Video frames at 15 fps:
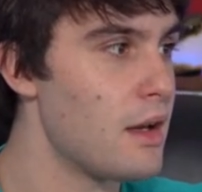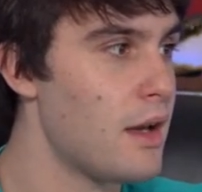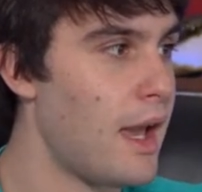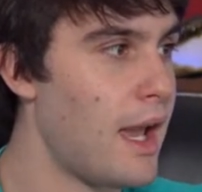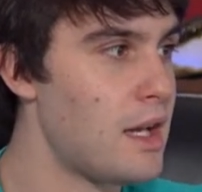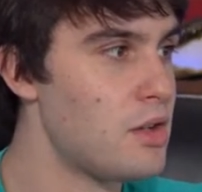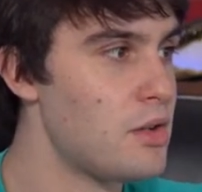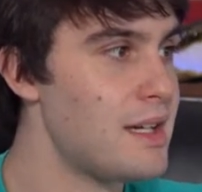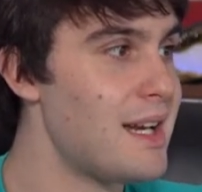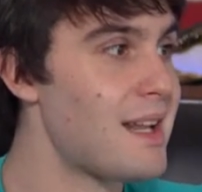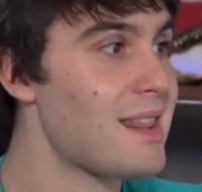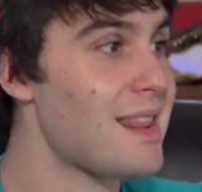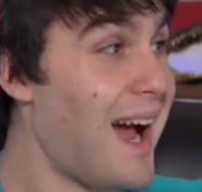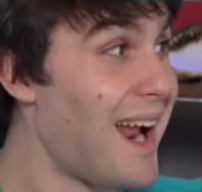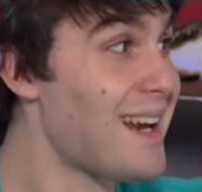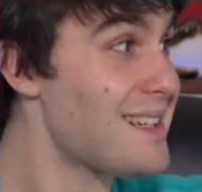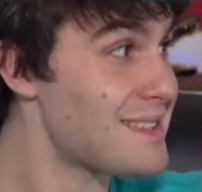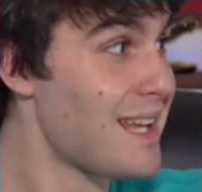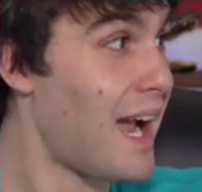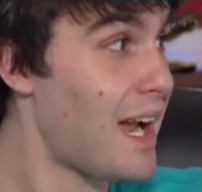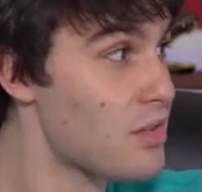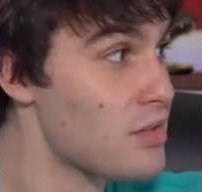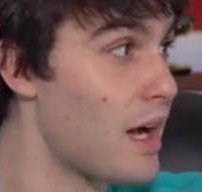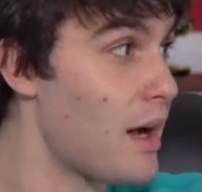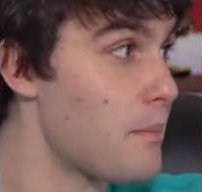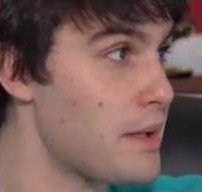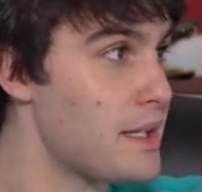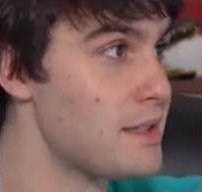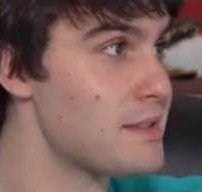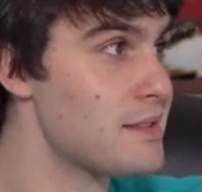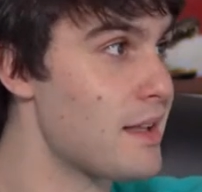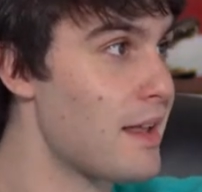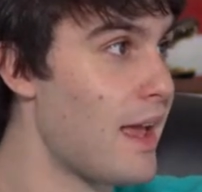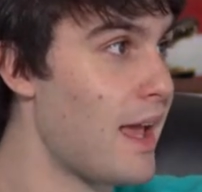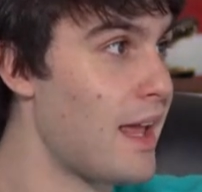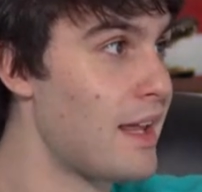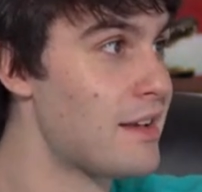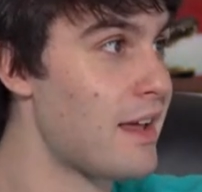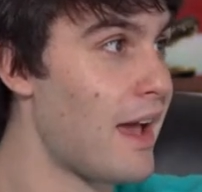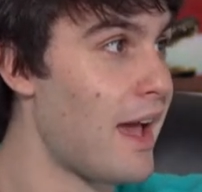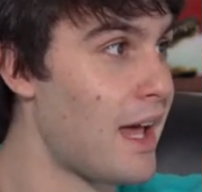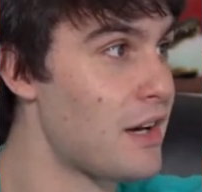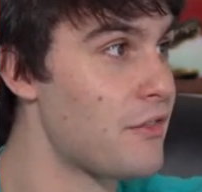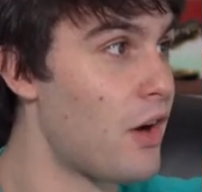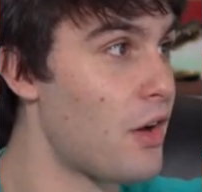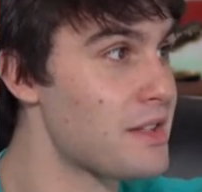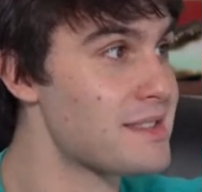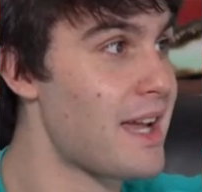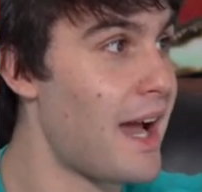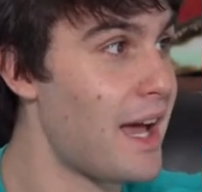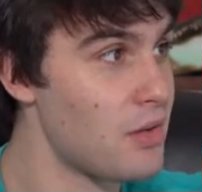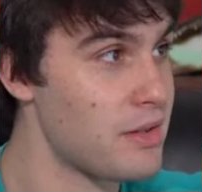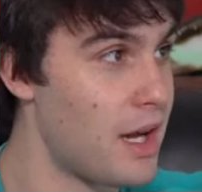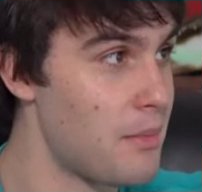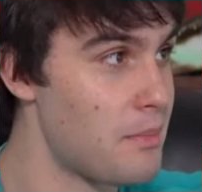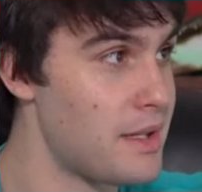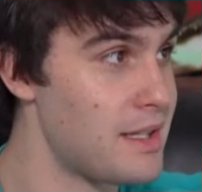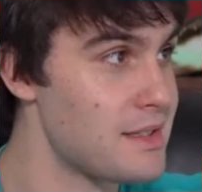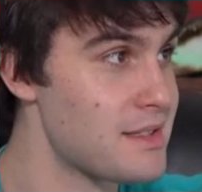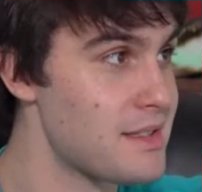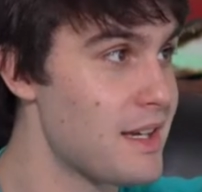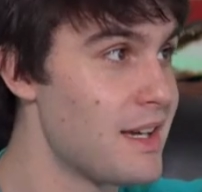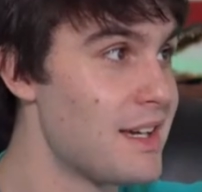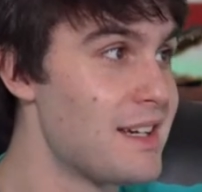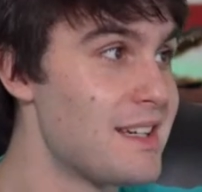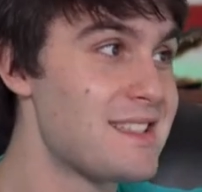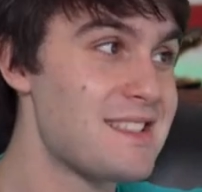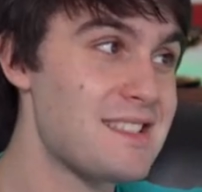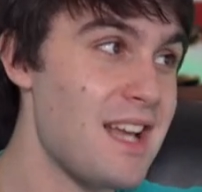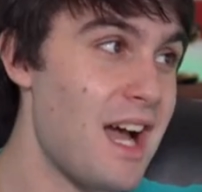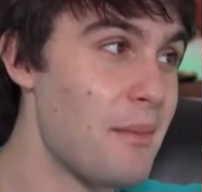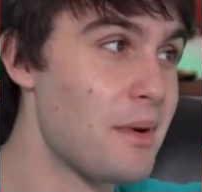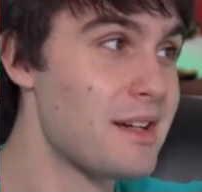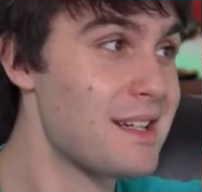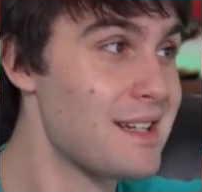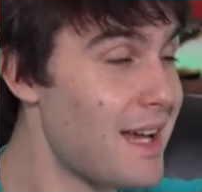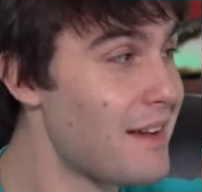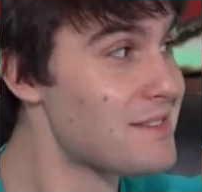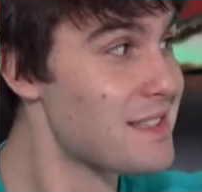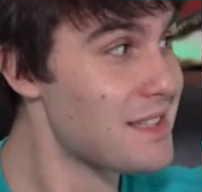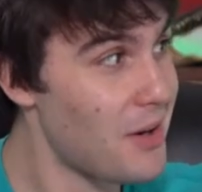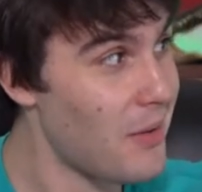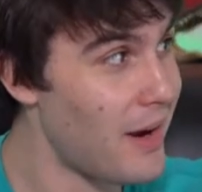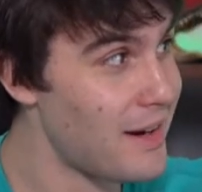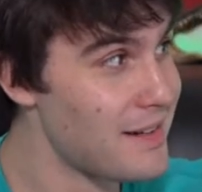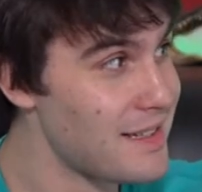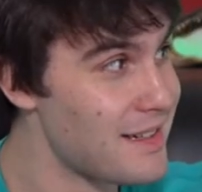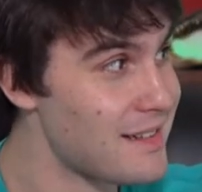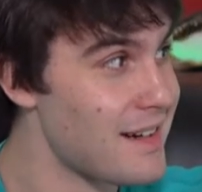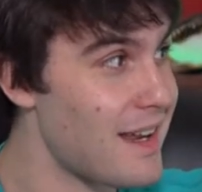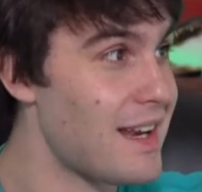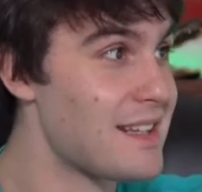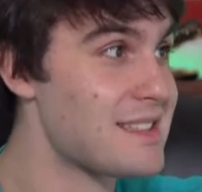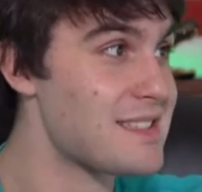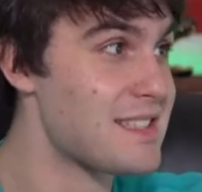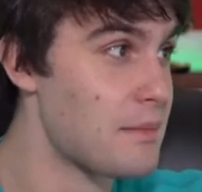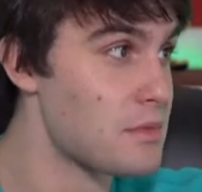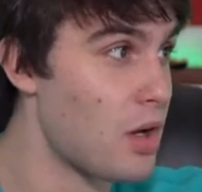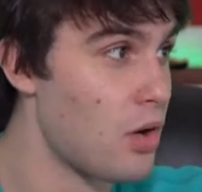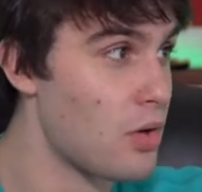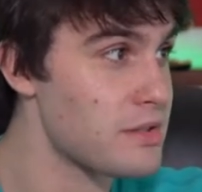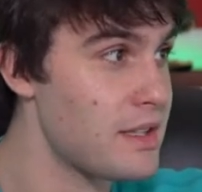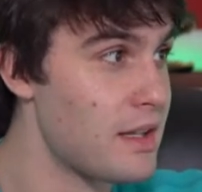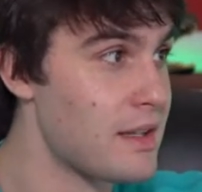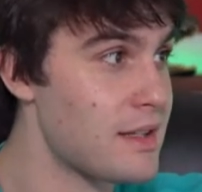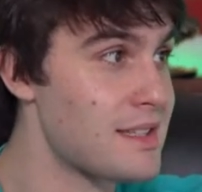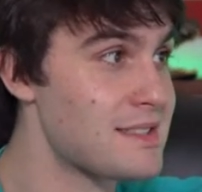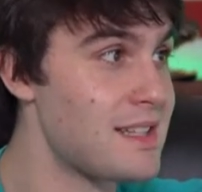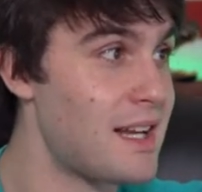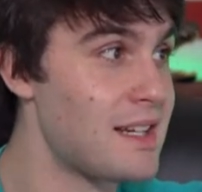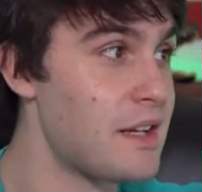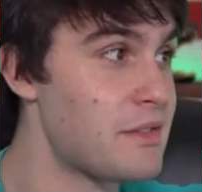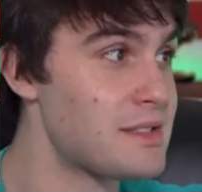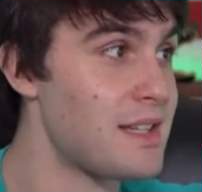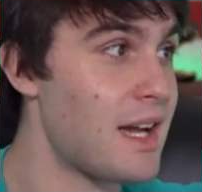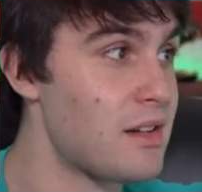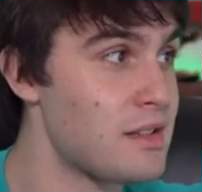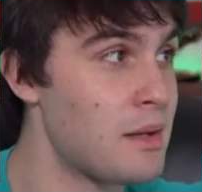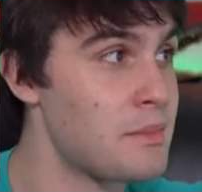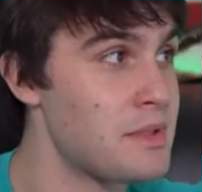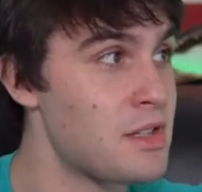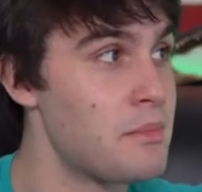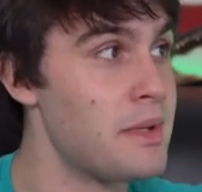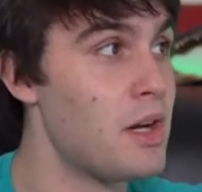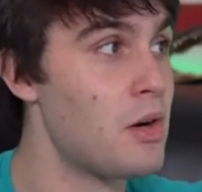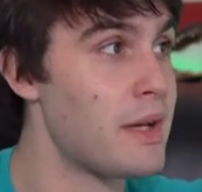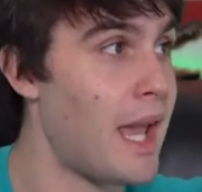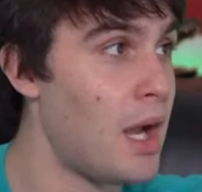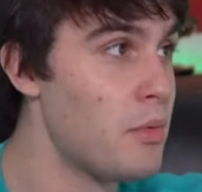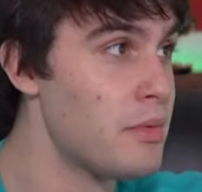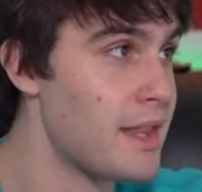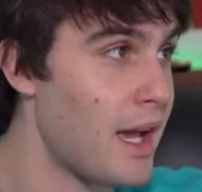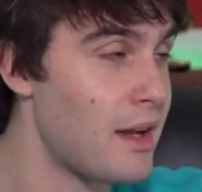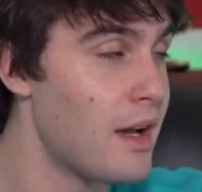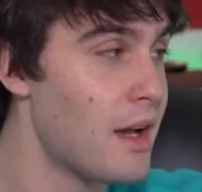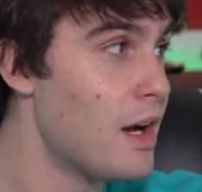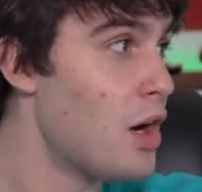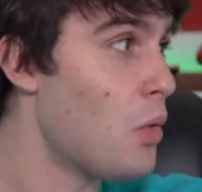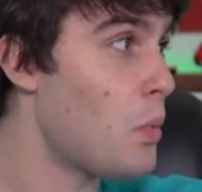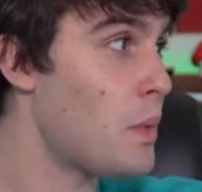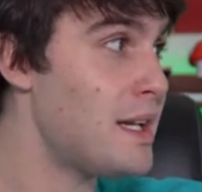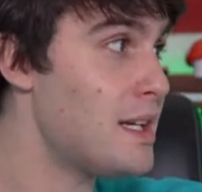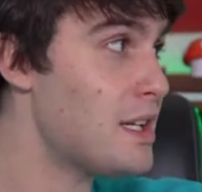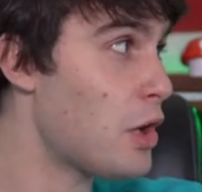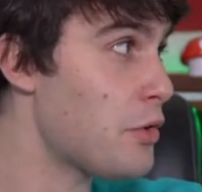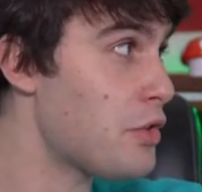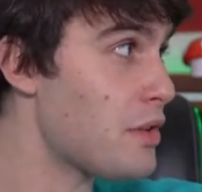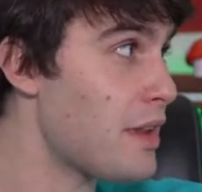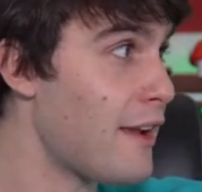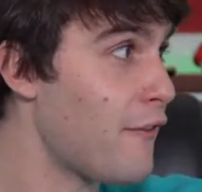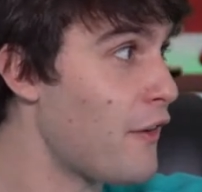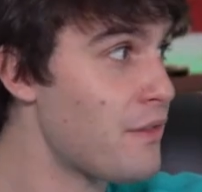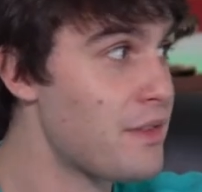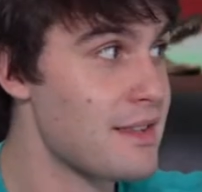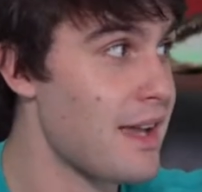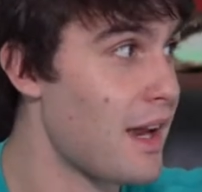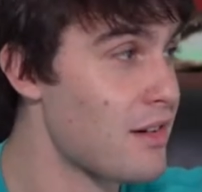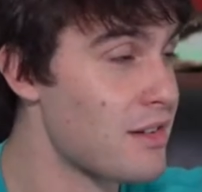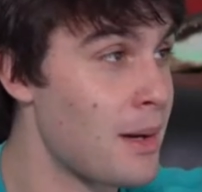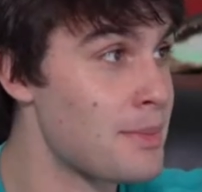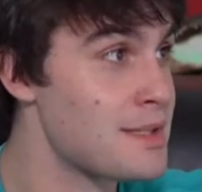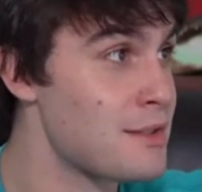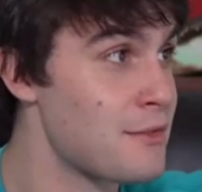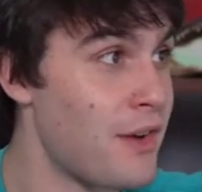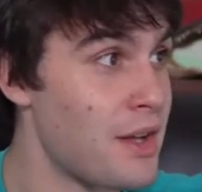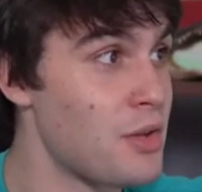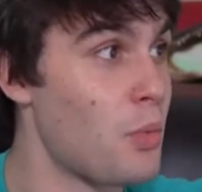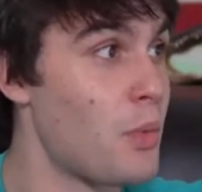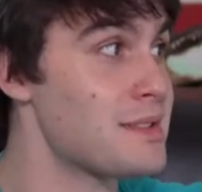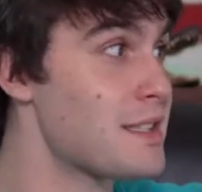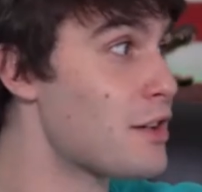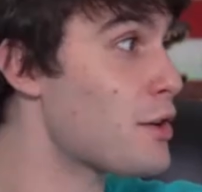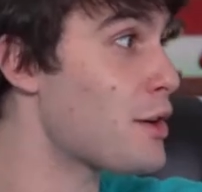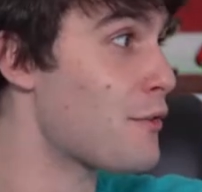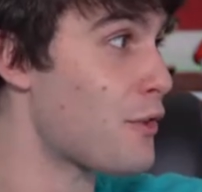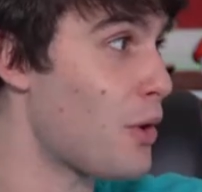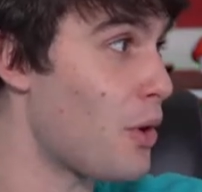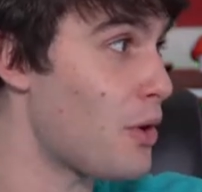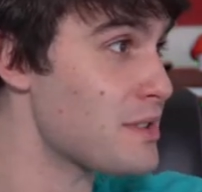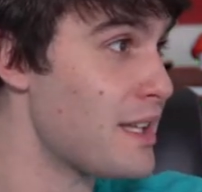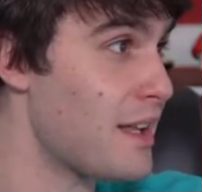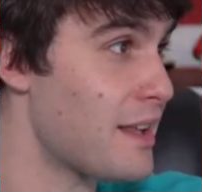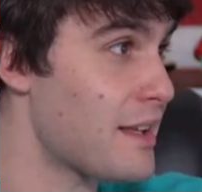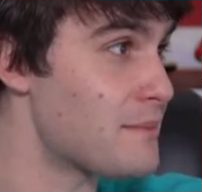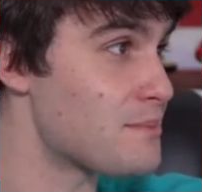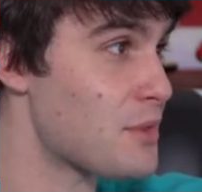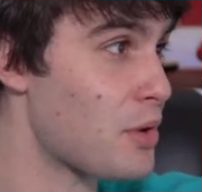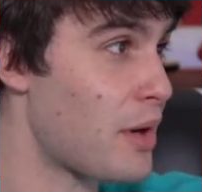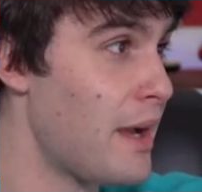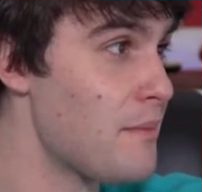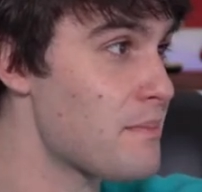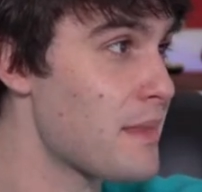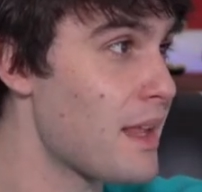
And you need a lot of title companies. And out of all the title companies, some are going to have to go out here and accept wholesaling, because not every title company is going to be okay with that. We need to go through like 50 title companies and find the ones that are good for wholesaling, right?